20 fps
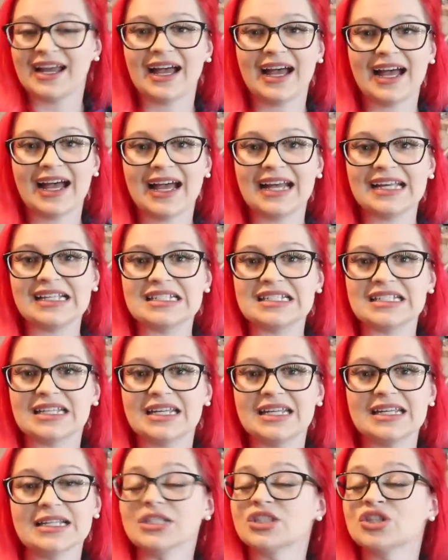And
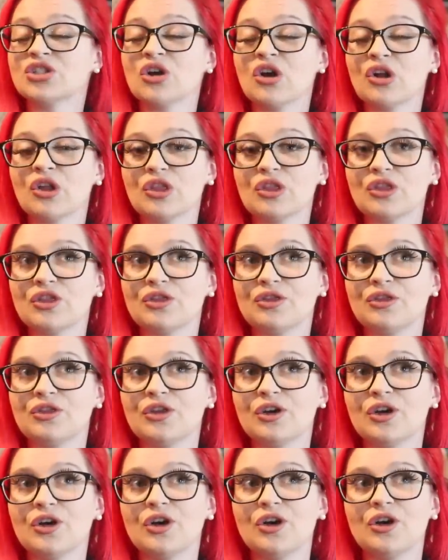it's not
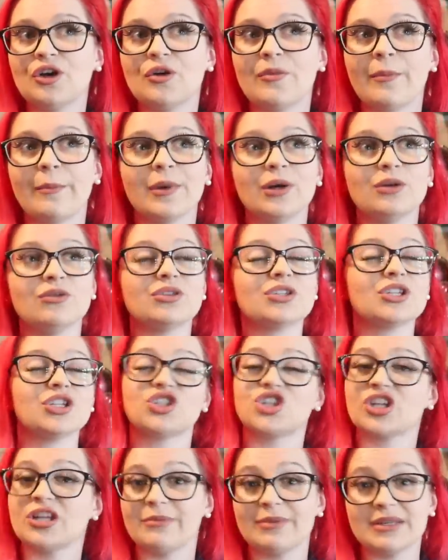the most
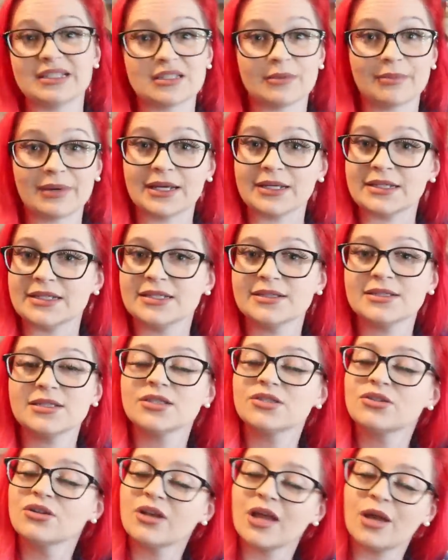cheapest of places.
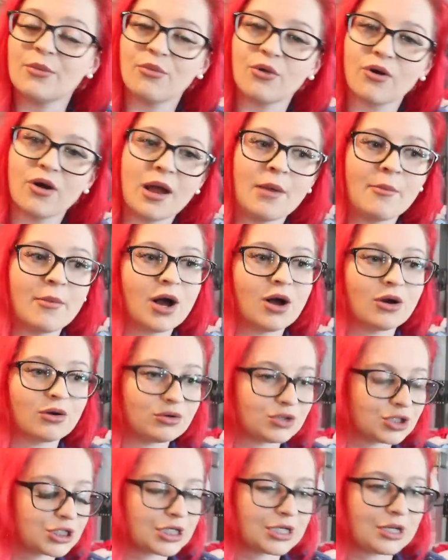It's not like Primark
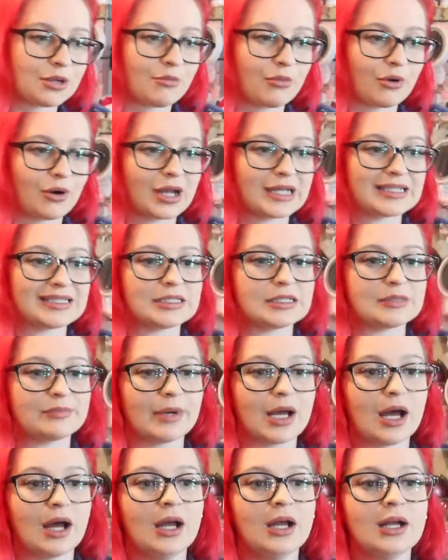or Shein prices,
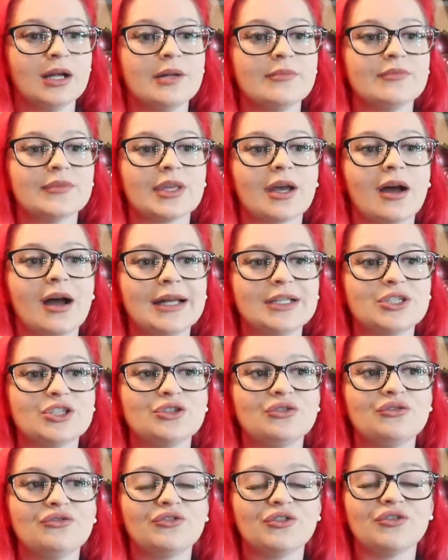but I
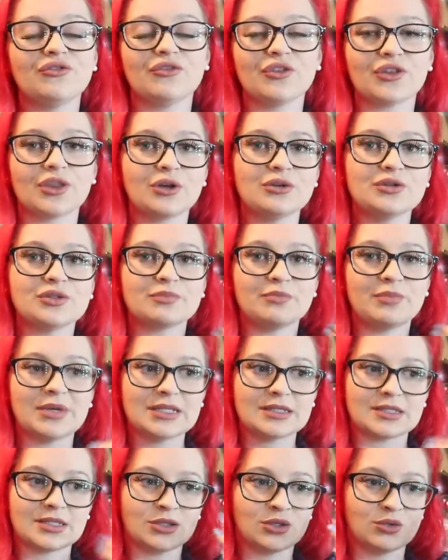do feel for those
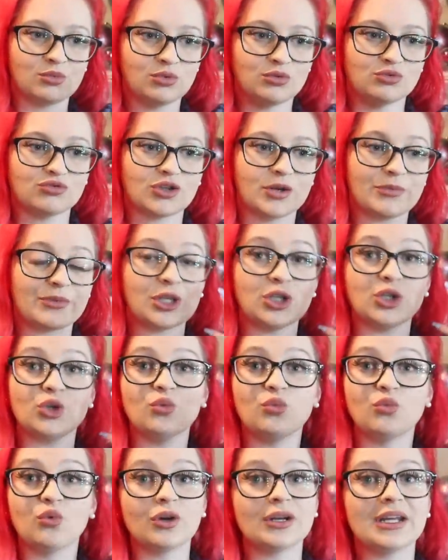bits in the wardrobe that you
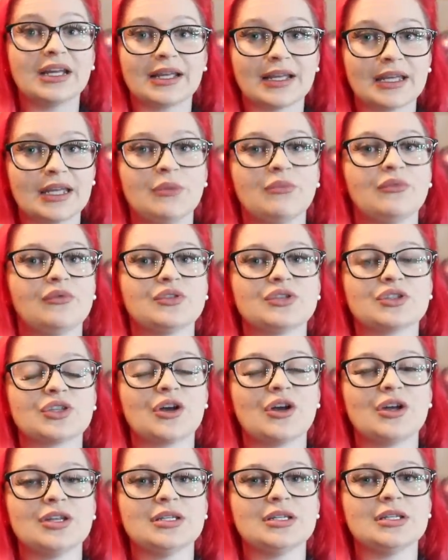want to keep for
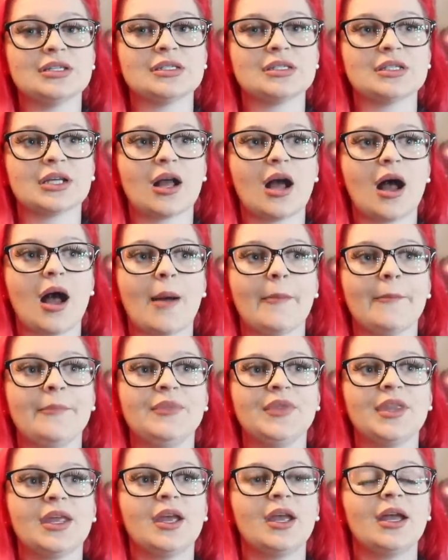certain years to come,
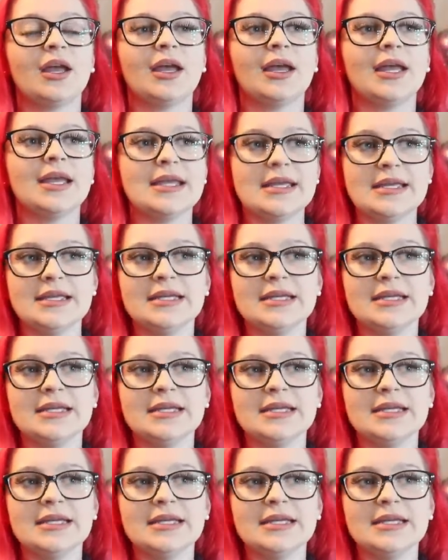it